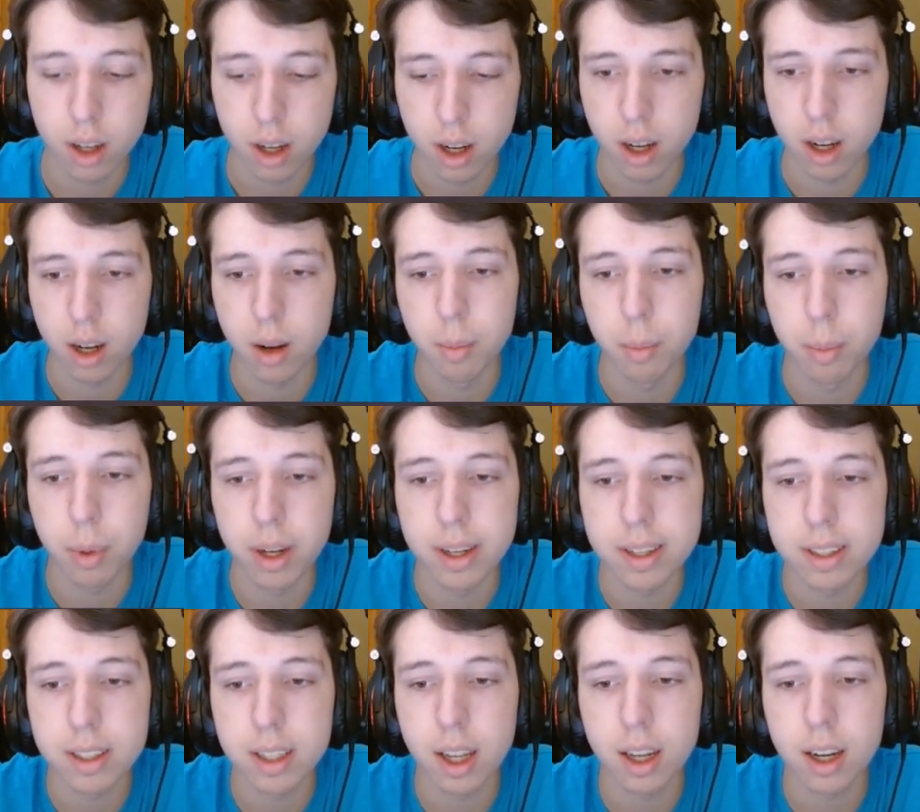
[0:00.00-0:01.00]
But
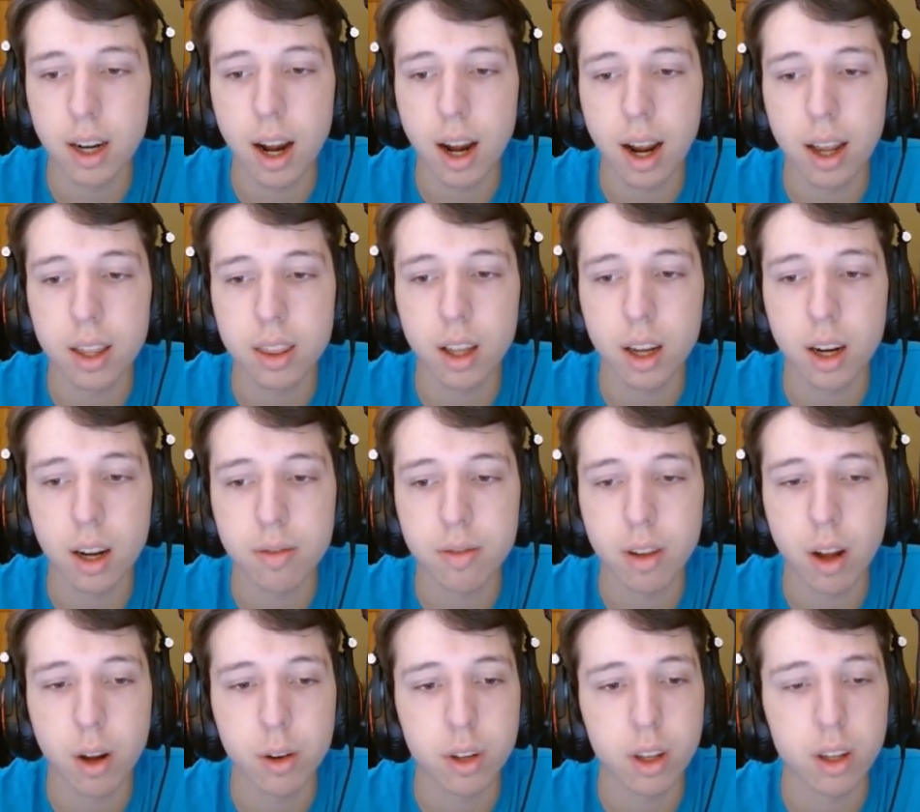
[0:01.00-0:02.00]
instead, I thought I
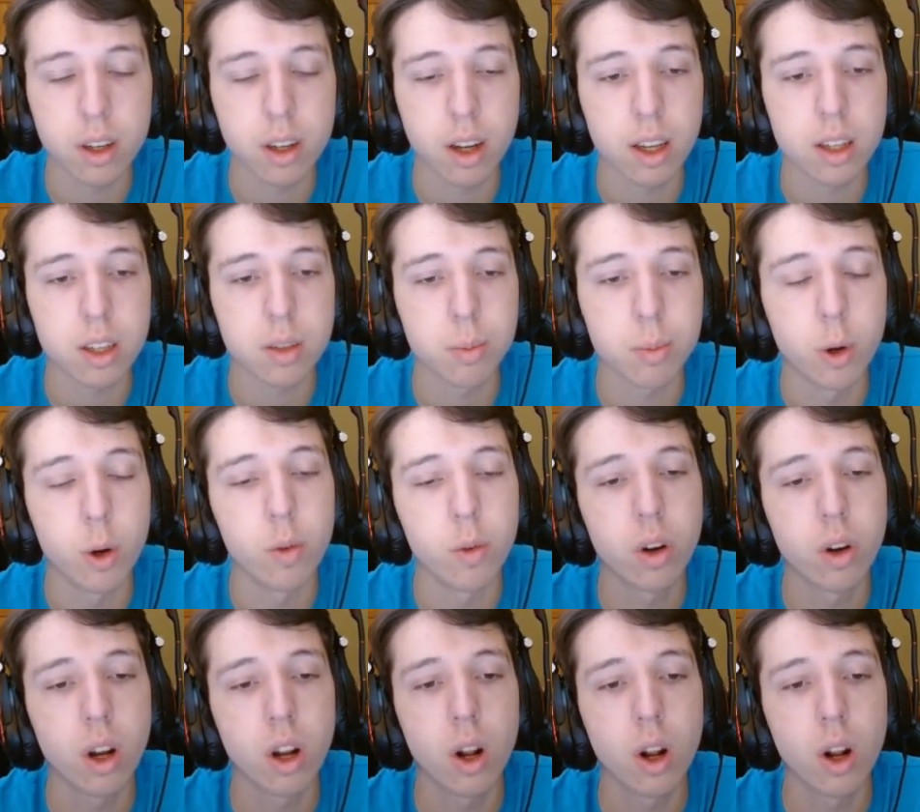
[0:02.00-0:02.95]
found a nice move